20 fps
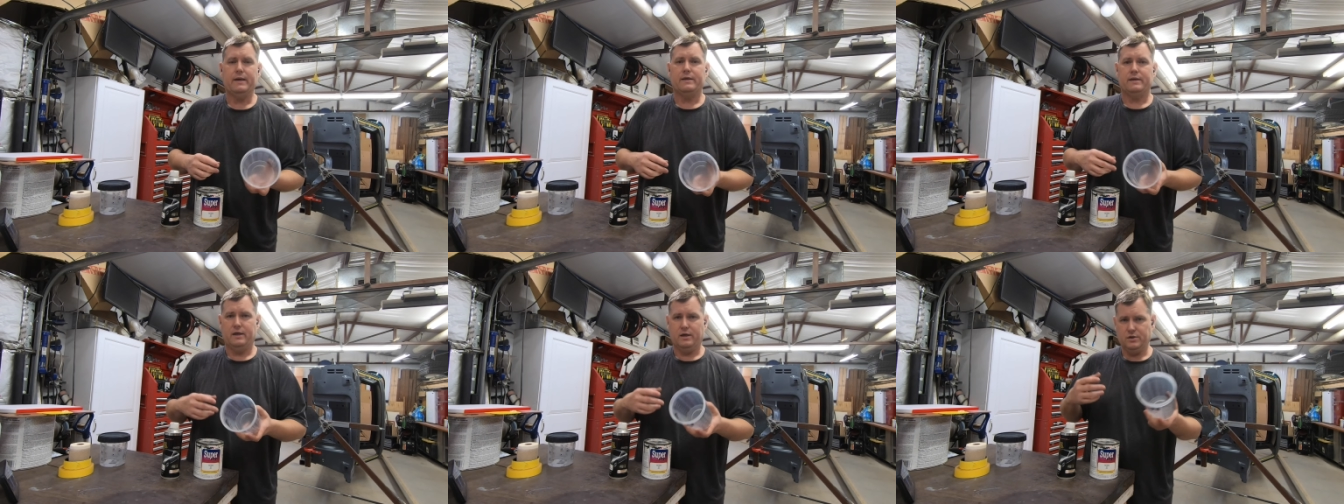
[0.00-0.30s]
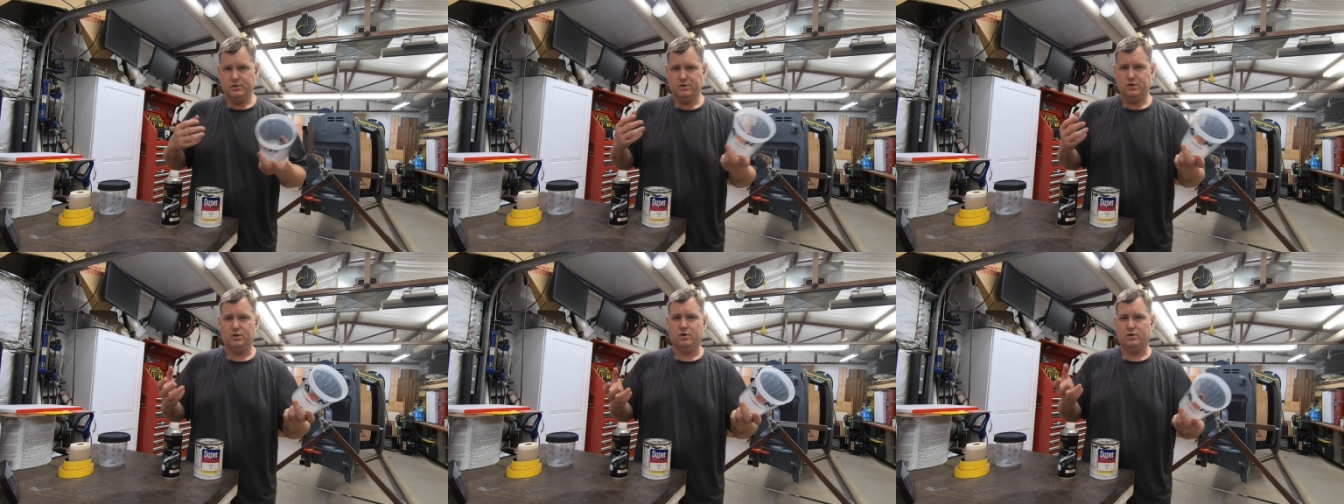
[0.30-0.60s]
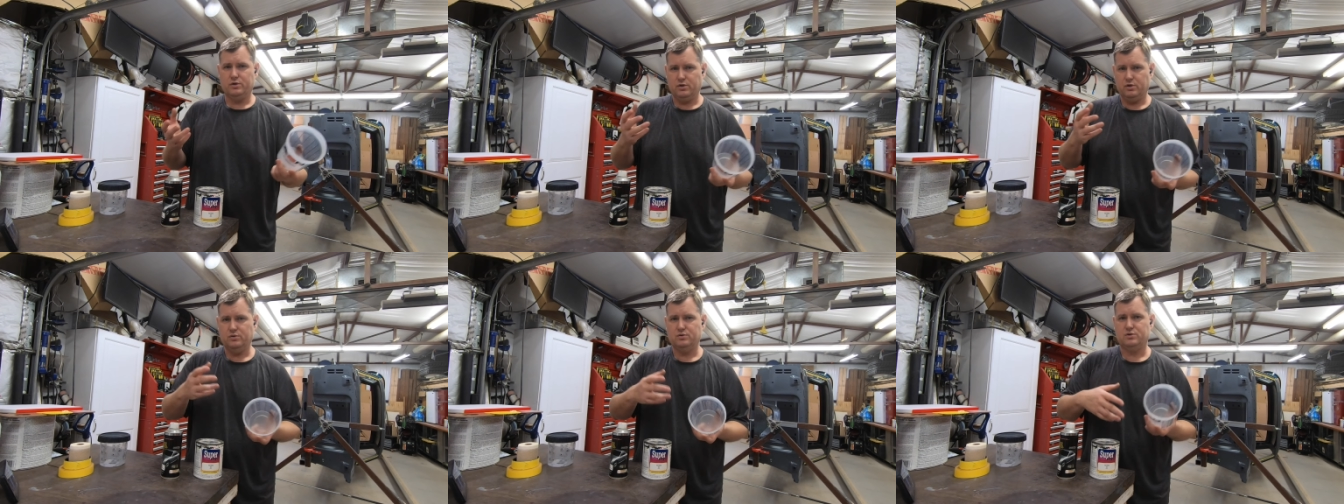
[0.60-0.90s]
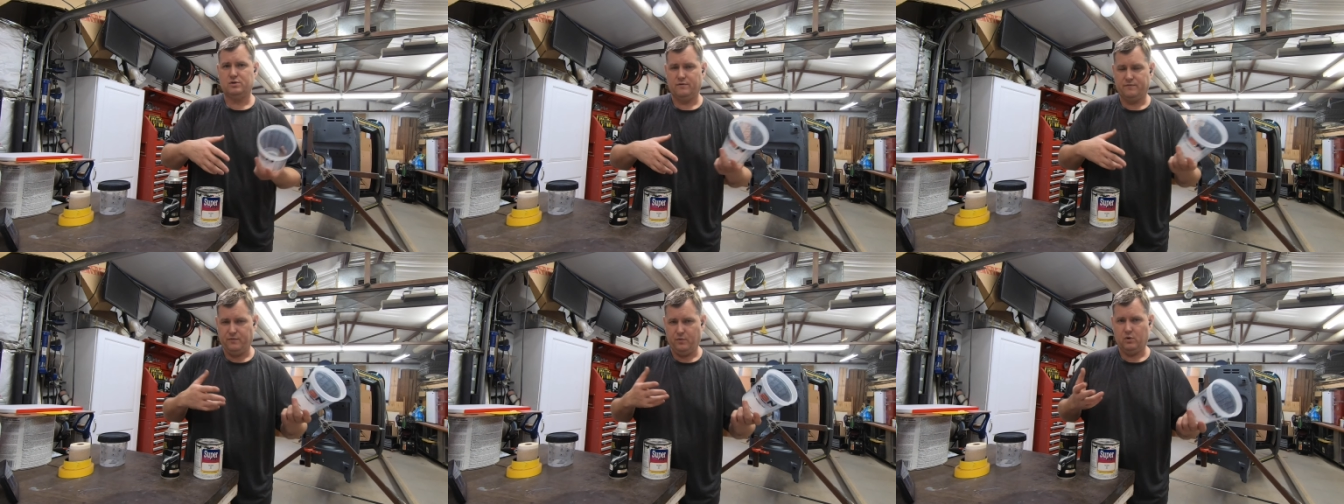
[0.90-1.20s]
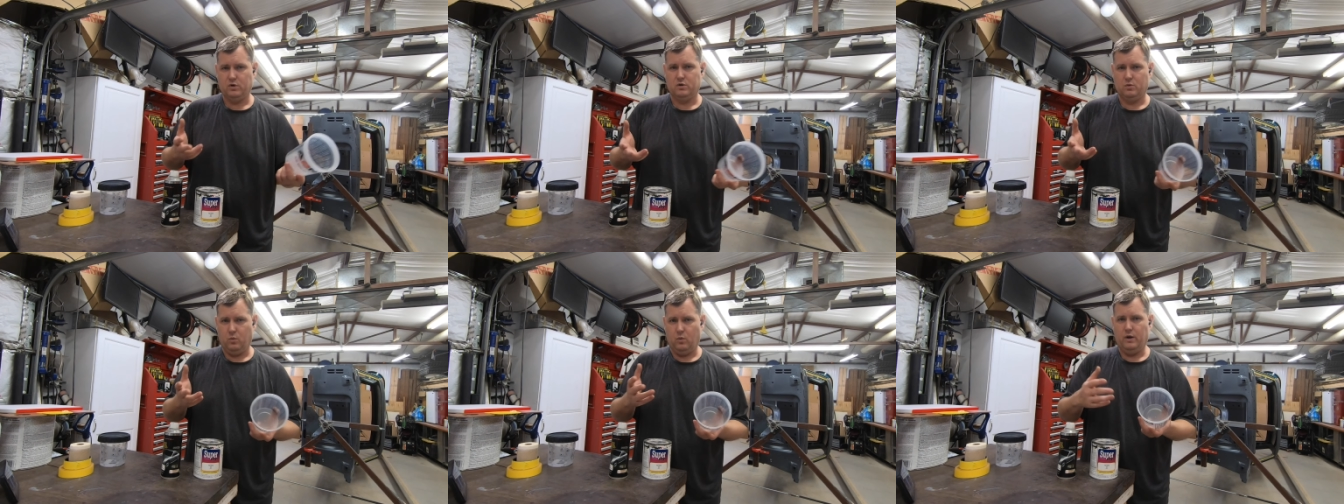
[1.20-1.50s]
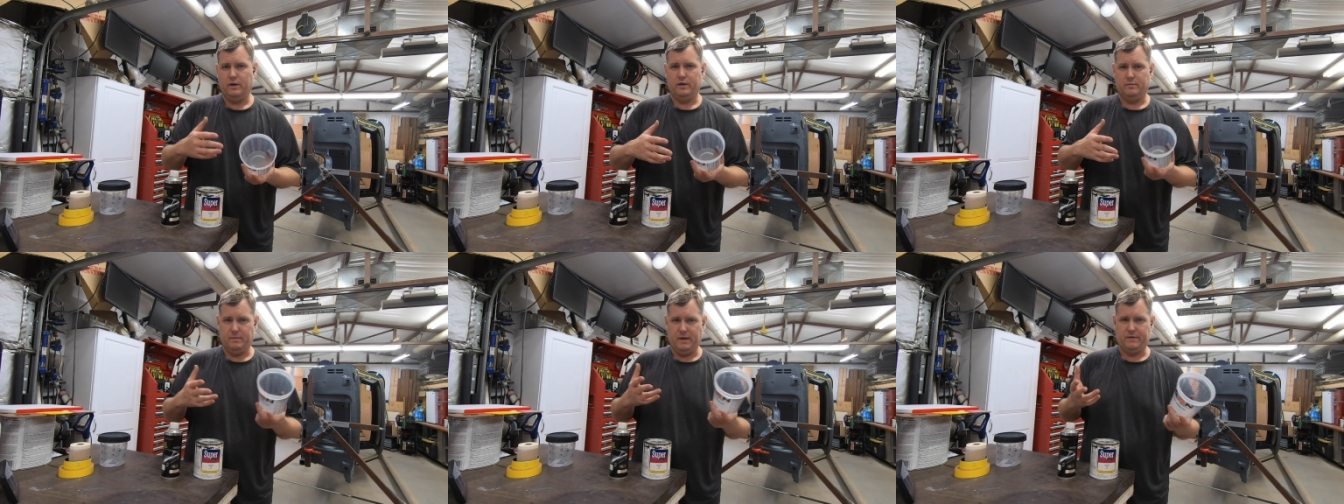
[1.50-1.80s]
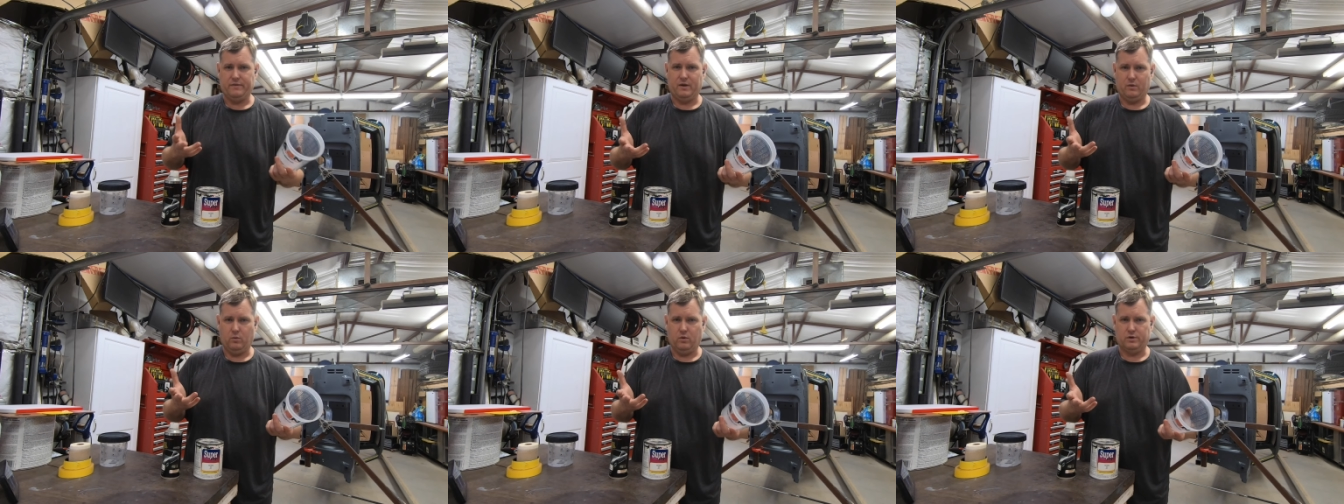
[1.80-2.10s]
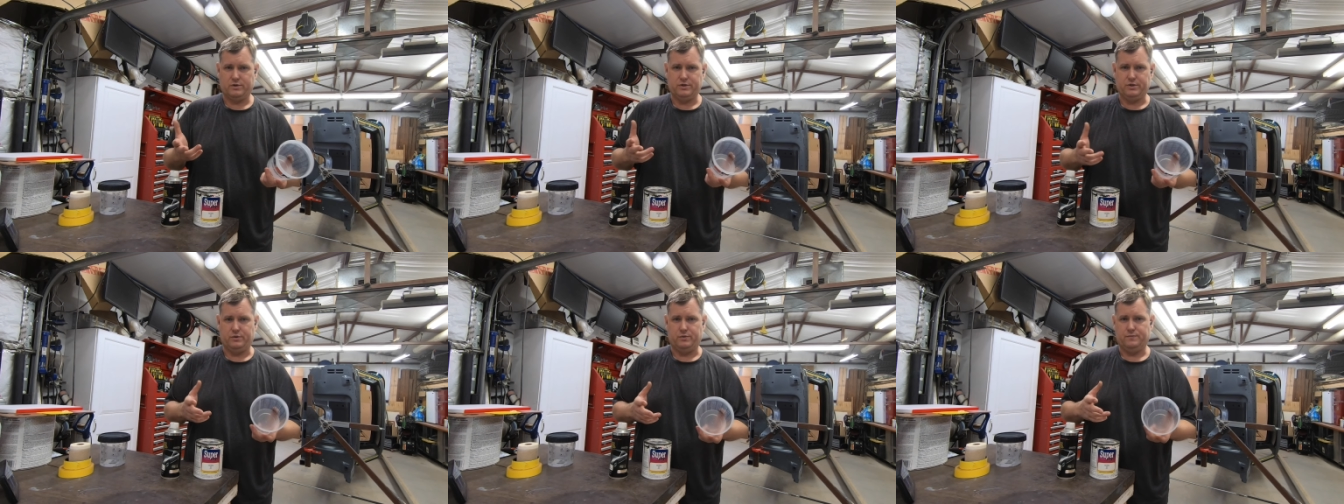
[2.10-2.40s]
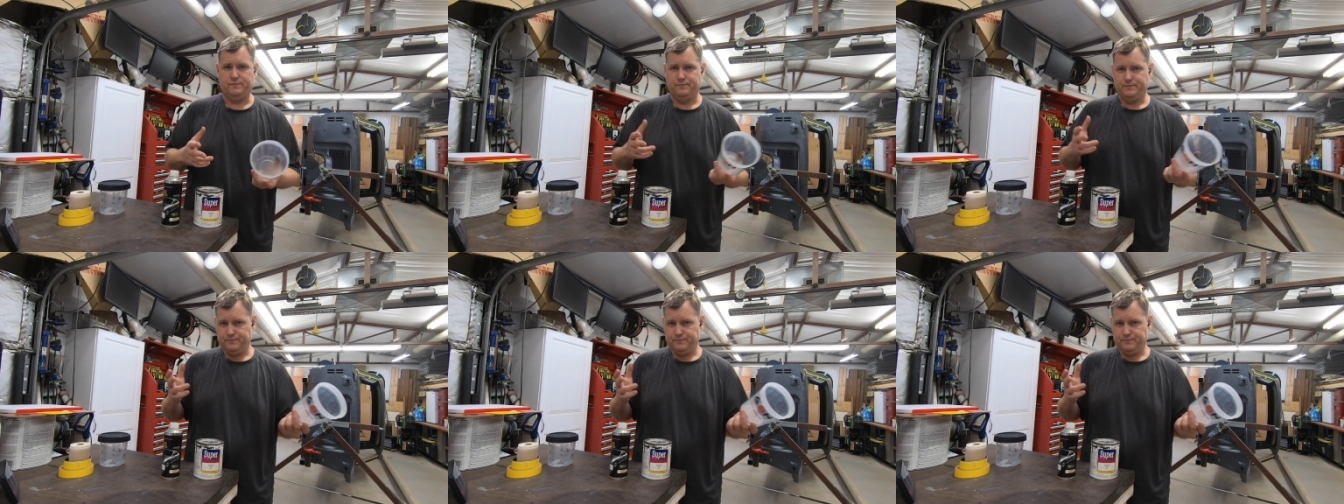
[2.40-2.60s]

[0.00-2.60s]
Yes, you could use the 4-to-1 and make that work too,